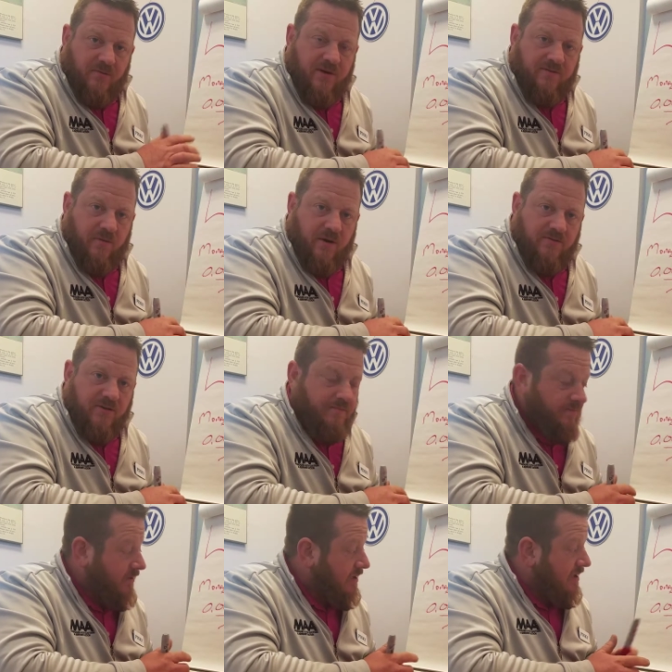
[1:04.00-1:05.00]

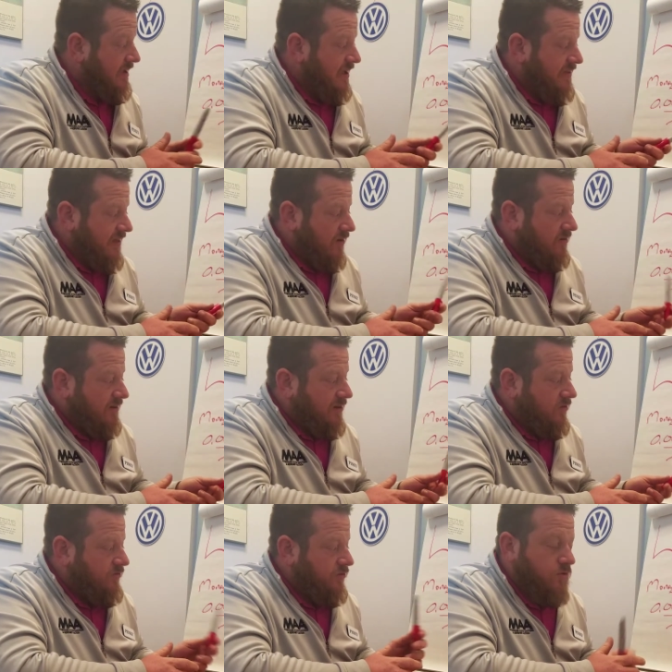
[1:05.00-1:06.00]
2400, and that'll
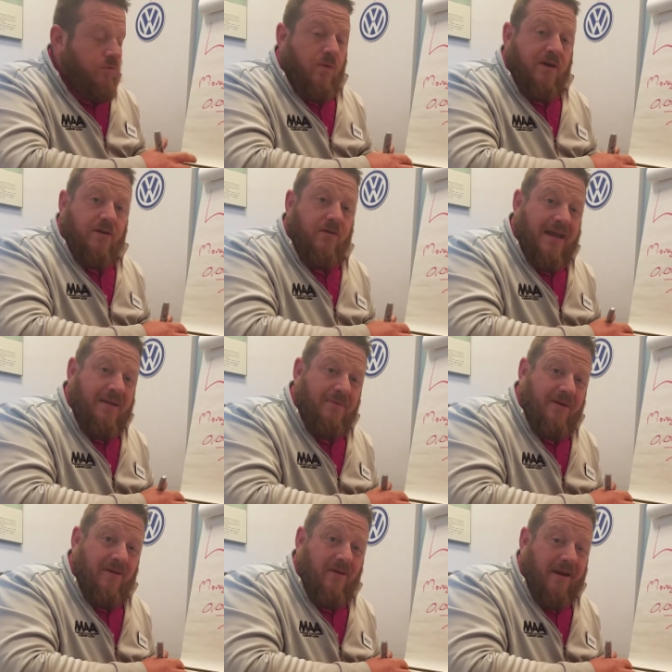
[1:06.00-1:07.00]
yield you what your
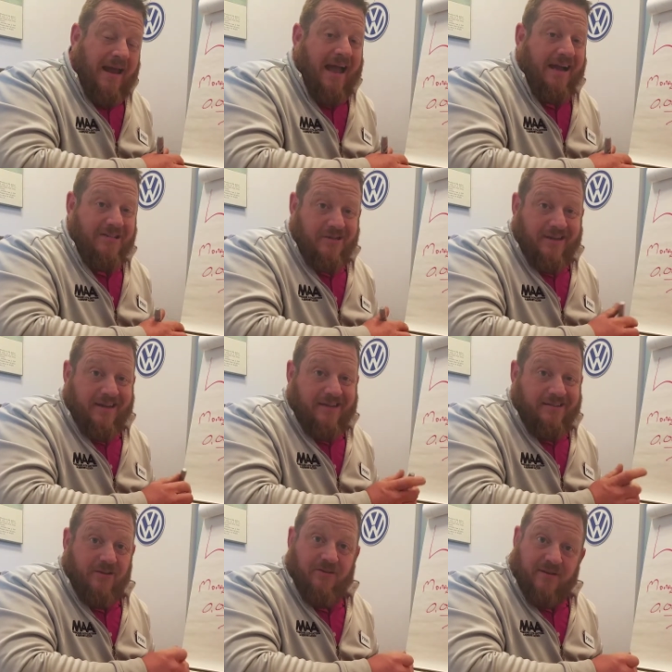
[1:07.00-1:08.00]
APR actually
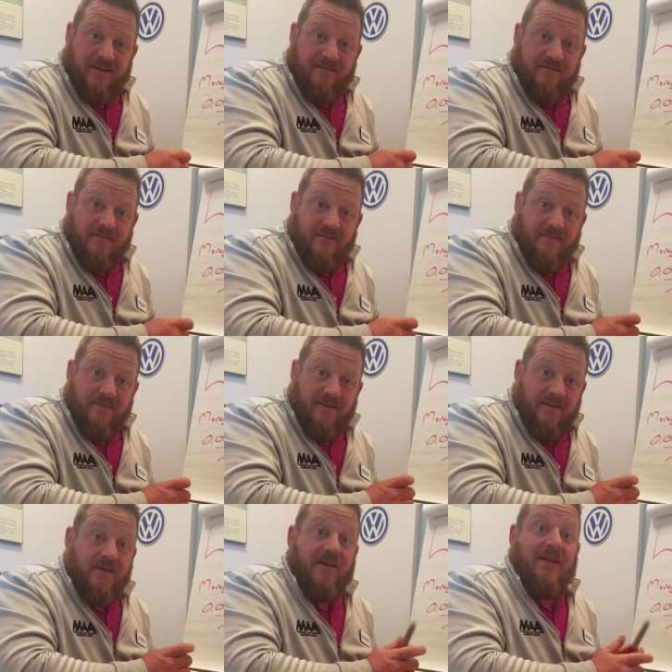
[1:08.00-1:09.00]
is on your lease.
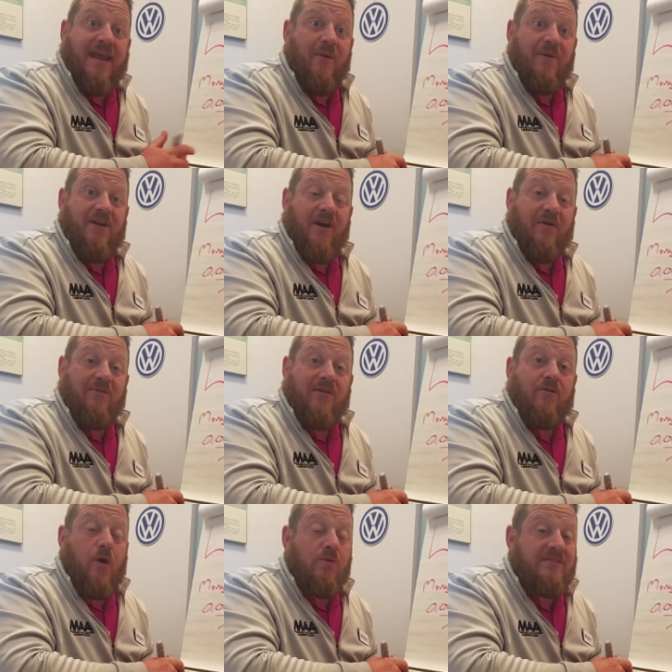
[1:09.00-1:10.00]
Now we know. Now
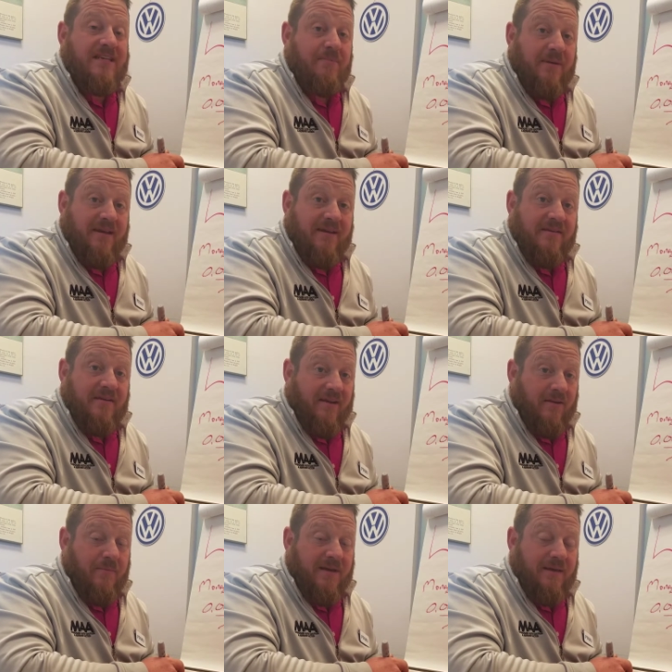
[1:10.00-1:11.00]
go see Pinky,
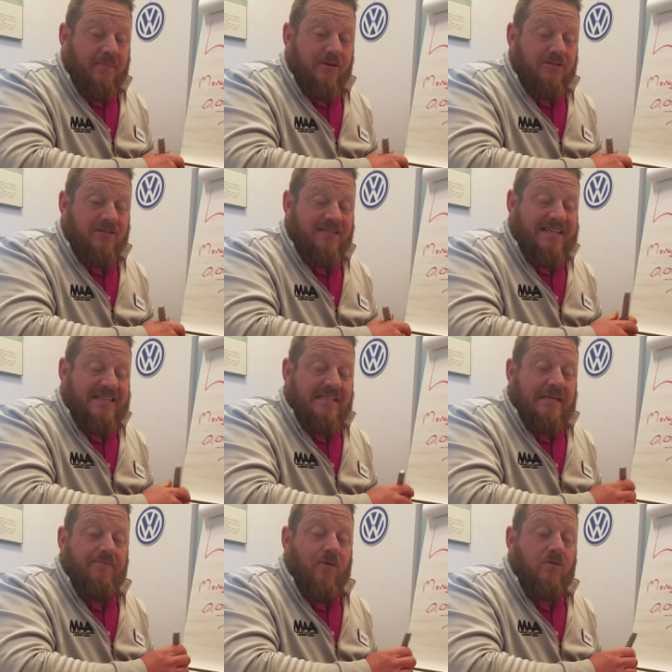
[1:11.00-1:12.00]
Larry Pinky Person's Dean
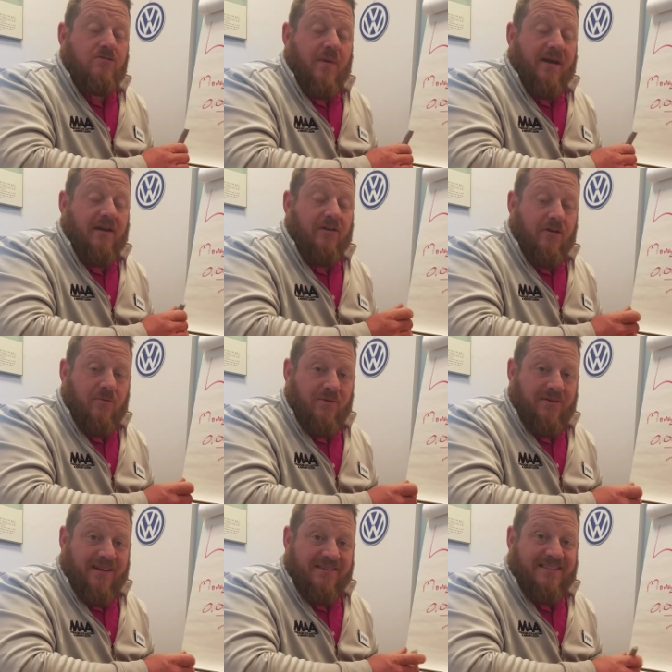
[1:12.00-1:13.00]
Team Volkswagen in
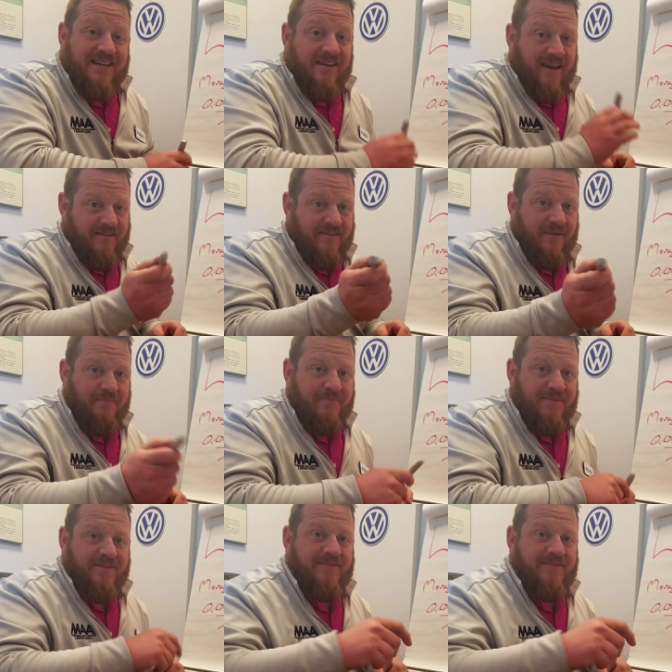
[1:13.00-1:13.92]
Kirkwood. I'll see you next time.